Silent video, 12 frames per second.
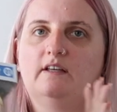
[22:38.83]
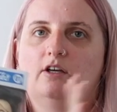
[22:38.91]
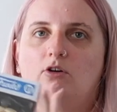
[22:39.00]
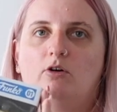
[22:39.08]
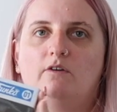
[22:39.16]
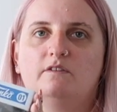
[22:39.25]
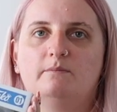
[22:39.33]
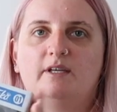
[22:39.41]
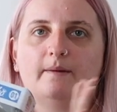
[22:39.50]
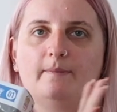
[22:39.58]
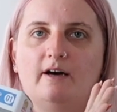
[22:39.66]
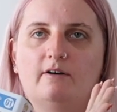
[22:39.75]
It cost me
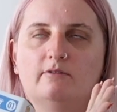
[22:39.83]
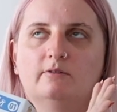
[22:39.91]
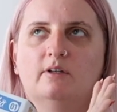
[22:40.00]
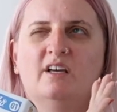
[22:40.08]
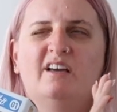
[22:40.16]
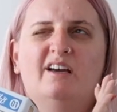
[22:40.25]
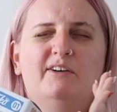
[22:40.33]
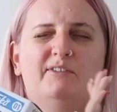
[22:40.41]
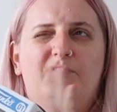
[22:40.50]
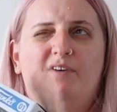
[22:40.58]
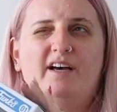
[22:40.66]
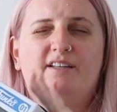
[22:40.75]
about
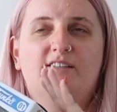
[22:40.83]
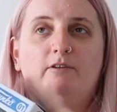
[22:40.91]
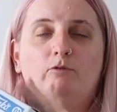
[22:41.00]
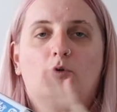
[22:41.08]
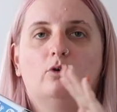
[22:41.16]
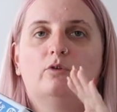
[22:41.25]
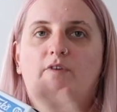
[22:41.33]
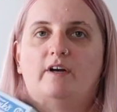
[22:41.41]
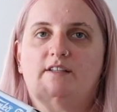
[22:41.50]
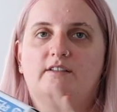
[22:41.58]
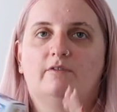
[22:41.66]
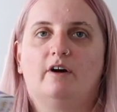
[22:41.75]

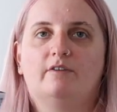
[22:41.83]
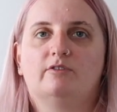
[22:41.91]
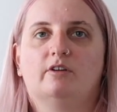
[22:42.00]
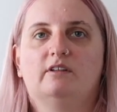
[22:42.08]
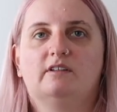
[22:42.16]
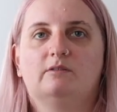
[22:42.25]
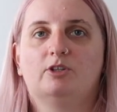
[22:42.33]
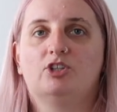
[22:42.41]
$35,